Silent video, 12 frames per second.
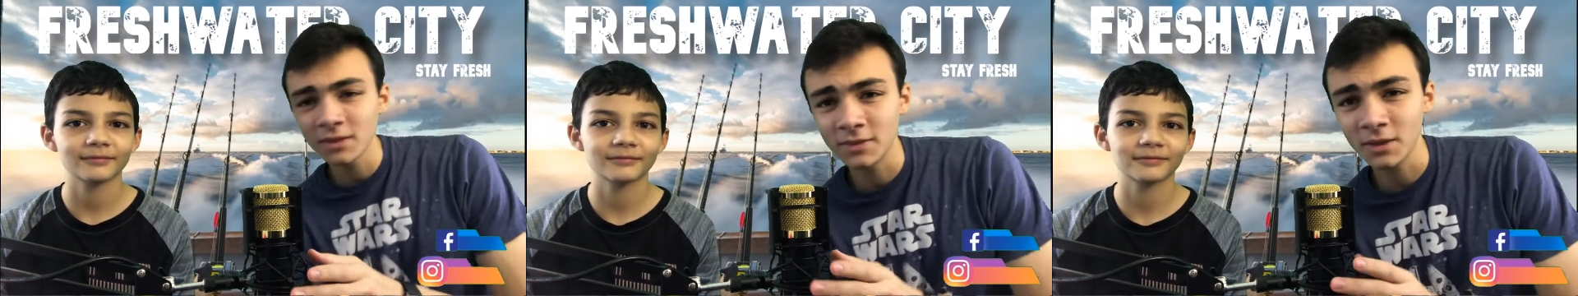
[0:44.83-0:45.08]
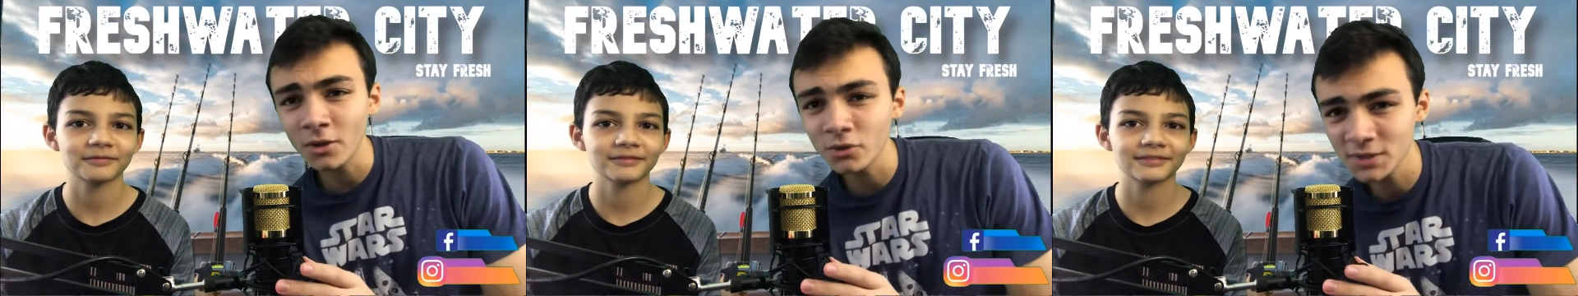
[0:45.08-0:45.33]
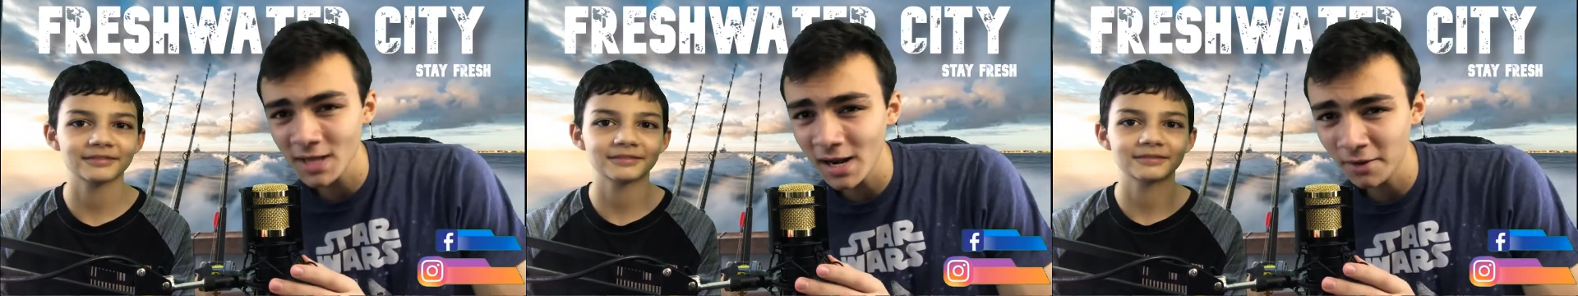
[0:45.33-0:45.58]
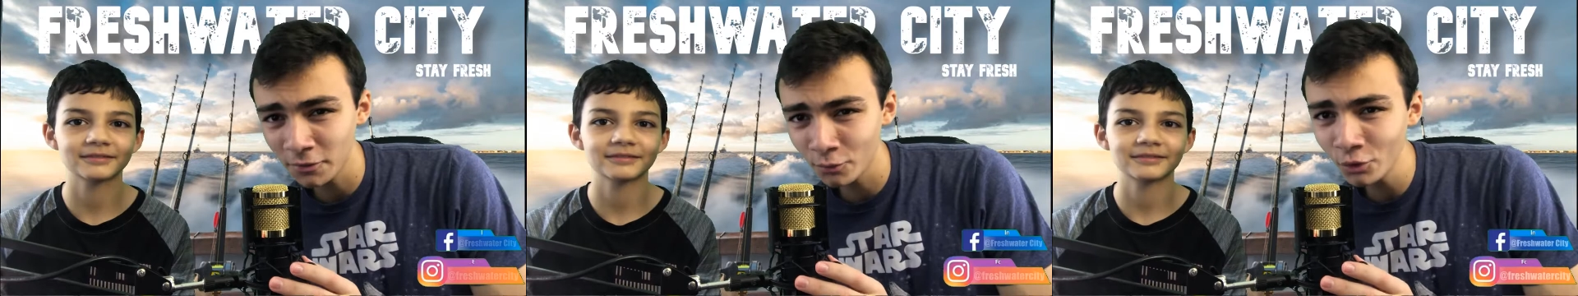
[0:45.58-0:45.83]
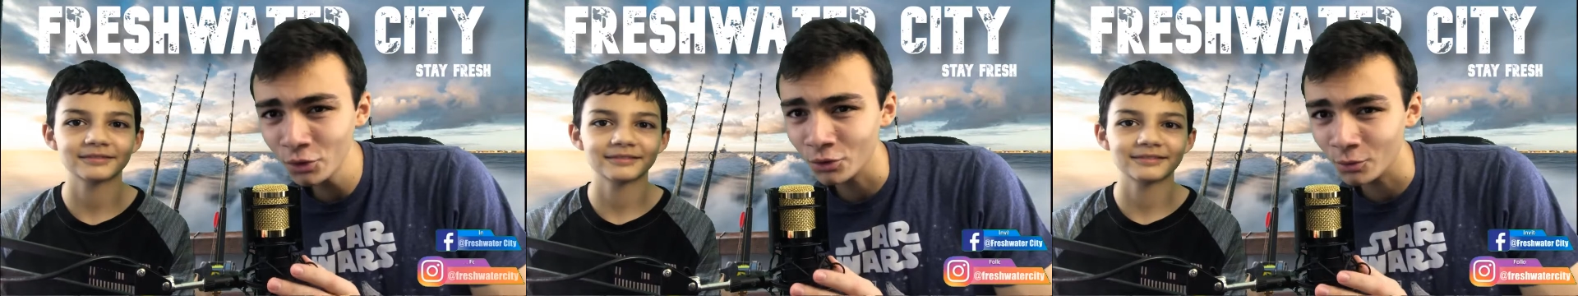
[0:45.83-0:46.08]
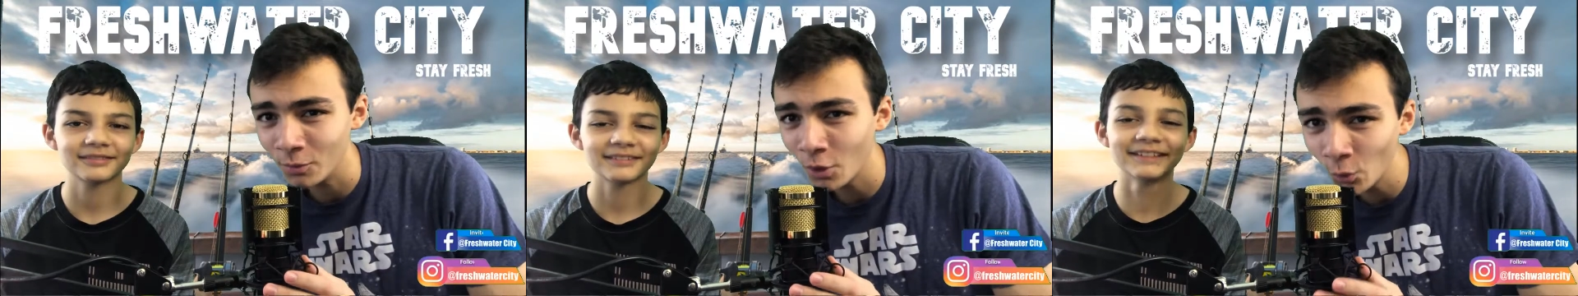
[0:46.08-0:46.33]
Speaker 1: the other side of the
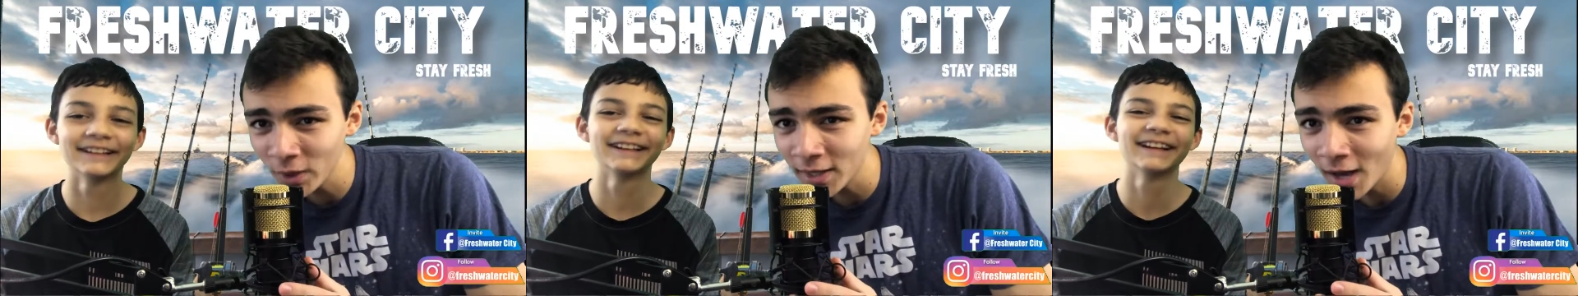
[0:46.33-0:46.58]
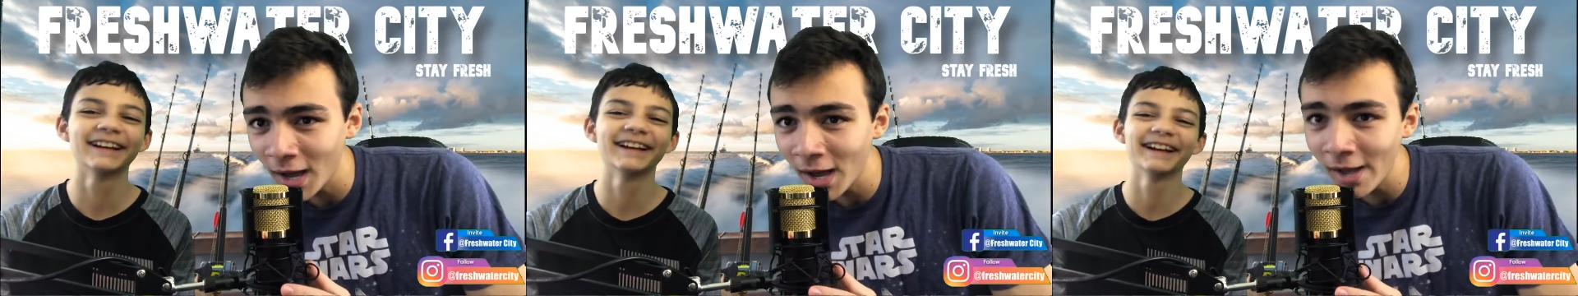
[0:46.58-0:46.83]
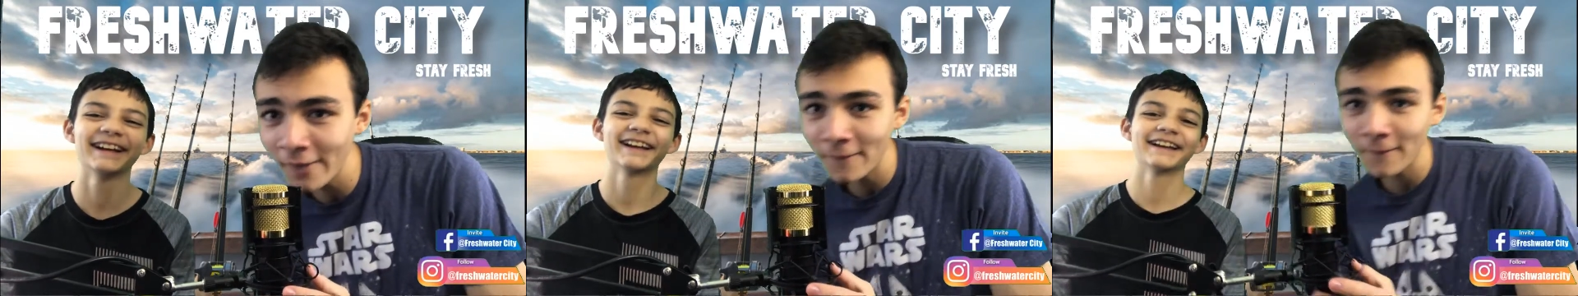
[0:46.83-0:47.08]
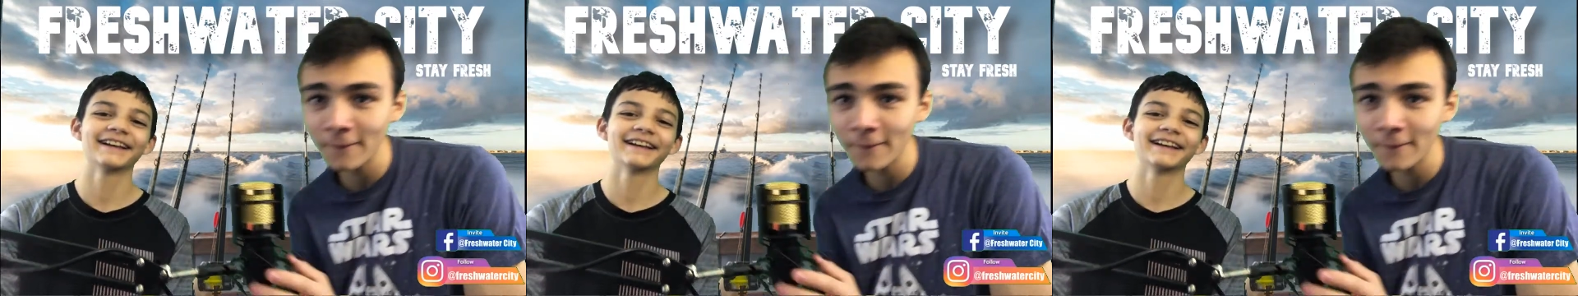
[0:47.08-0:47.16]
room. We got